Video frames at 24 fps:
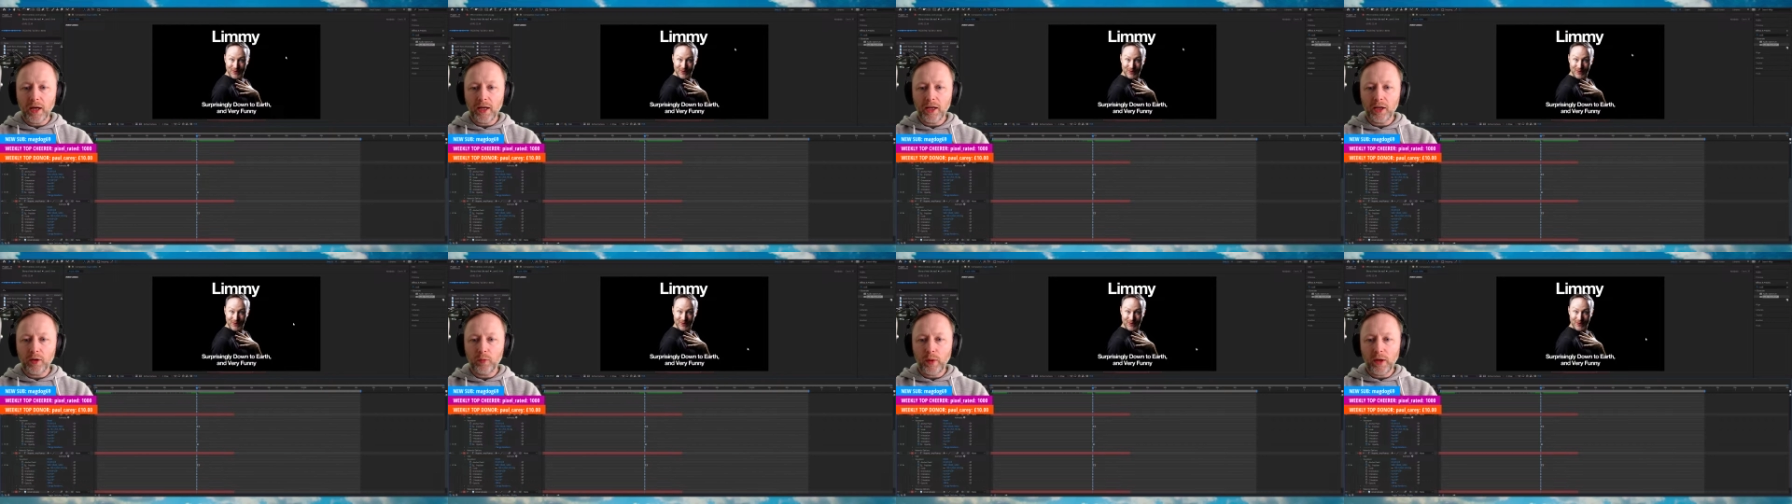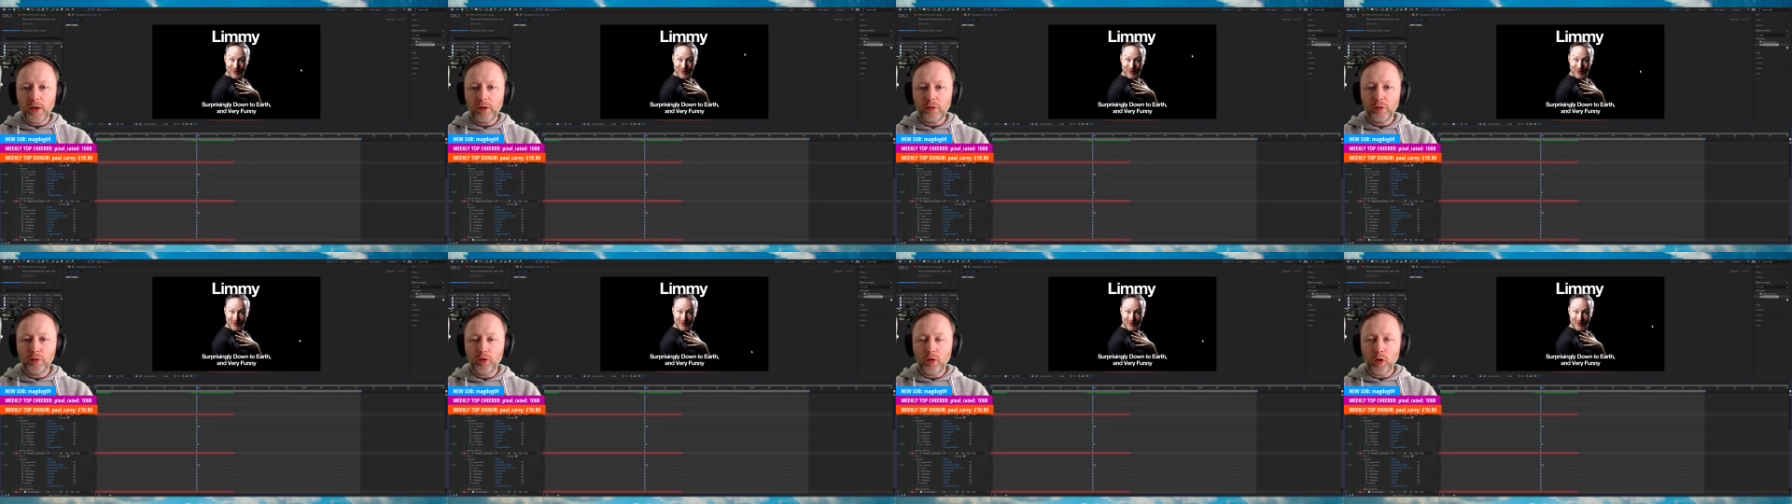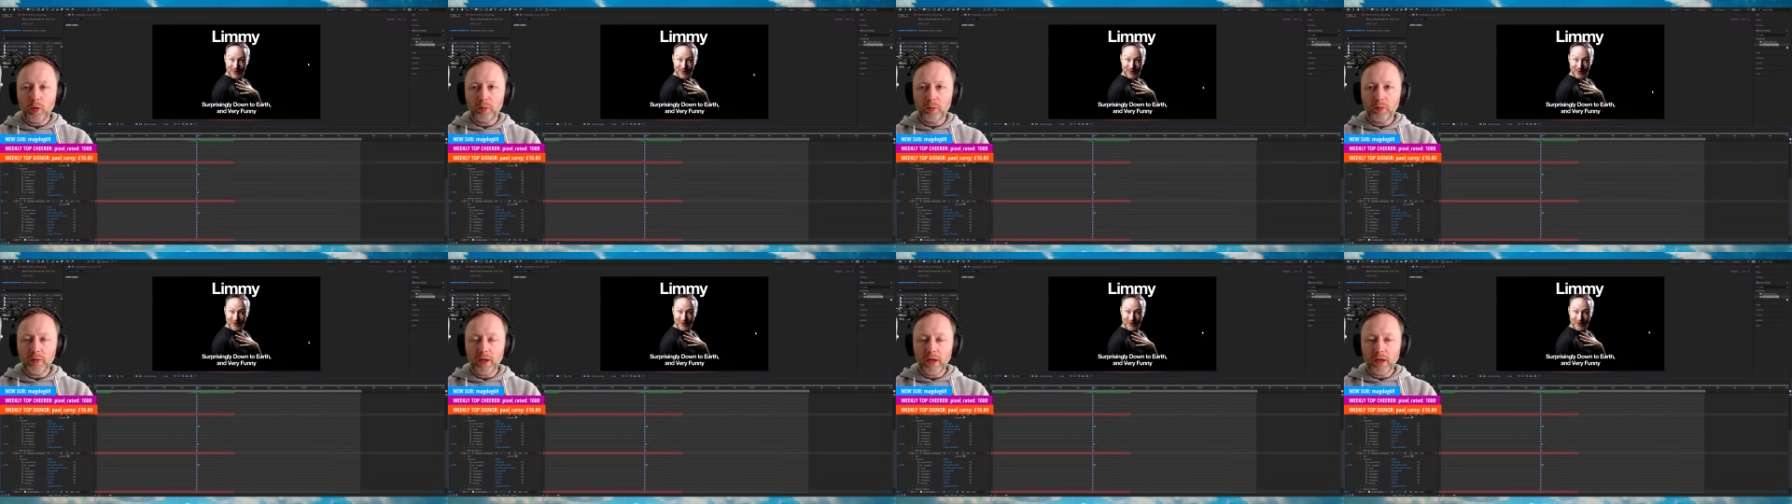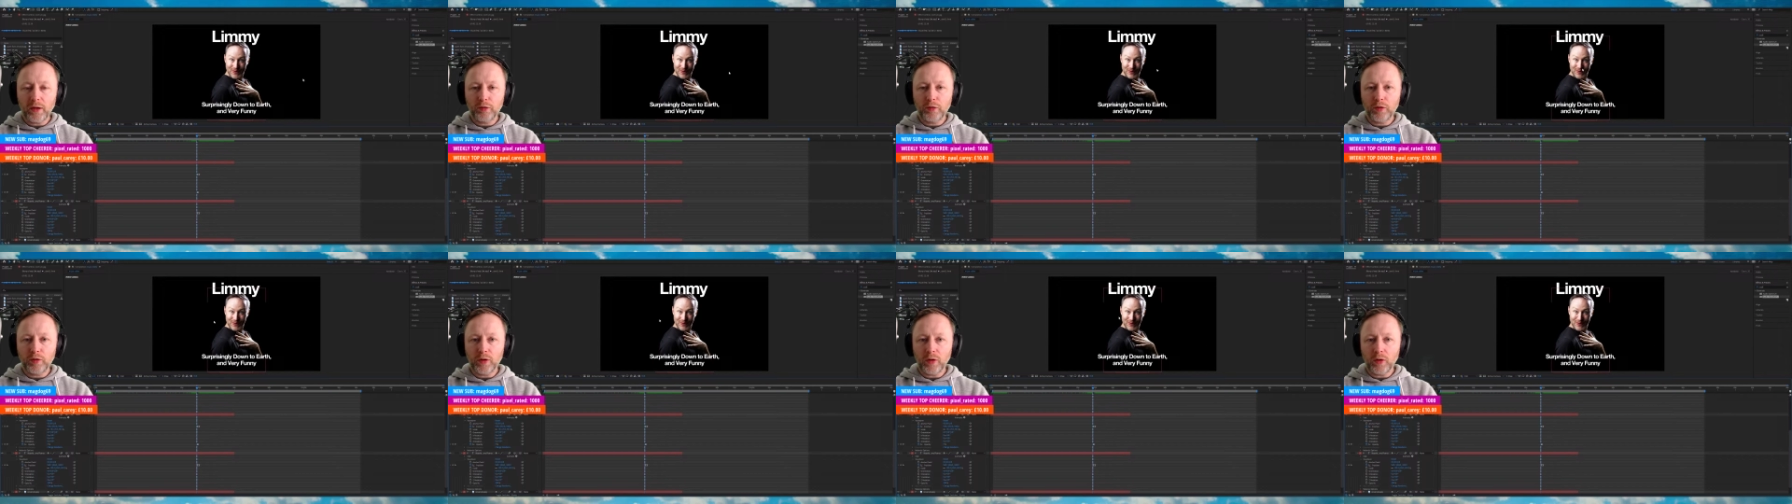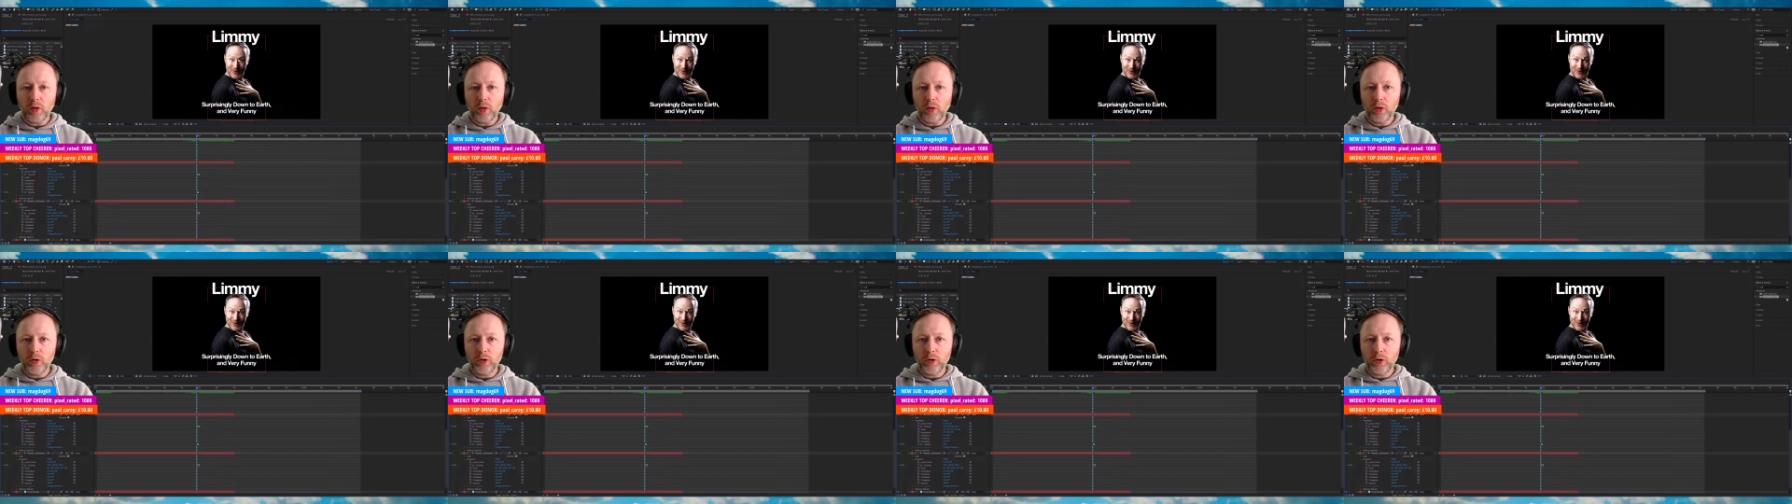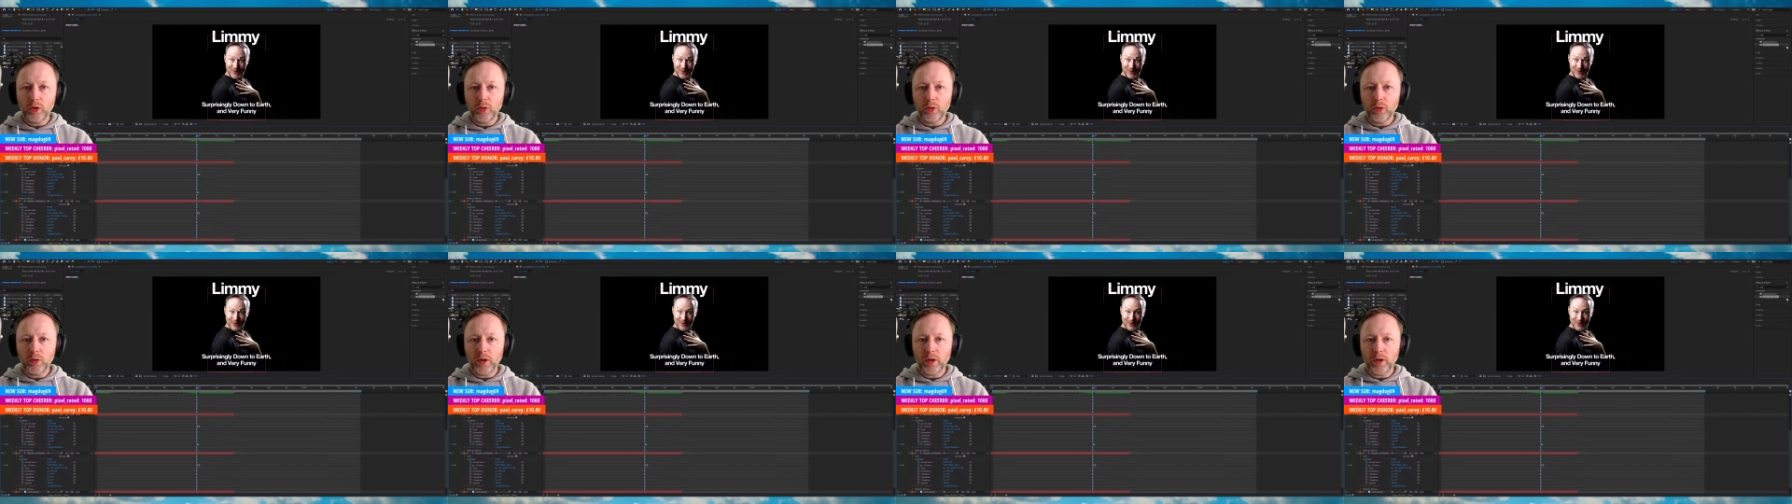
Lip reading: and a waveform there for the audio